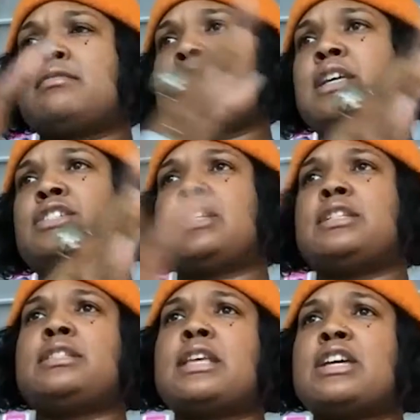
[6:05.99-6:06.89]
that
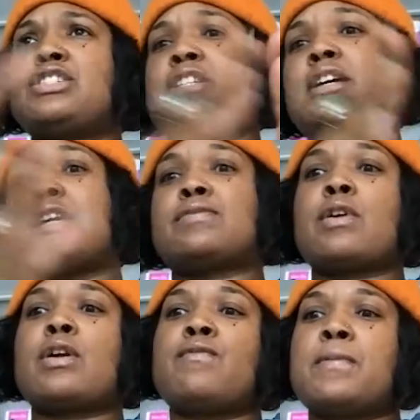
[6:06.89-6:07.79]
she does for
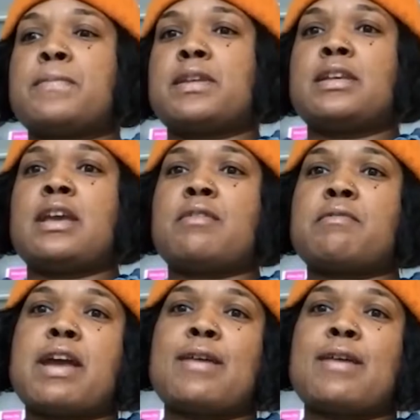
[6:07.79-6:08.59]
her feminine care, right?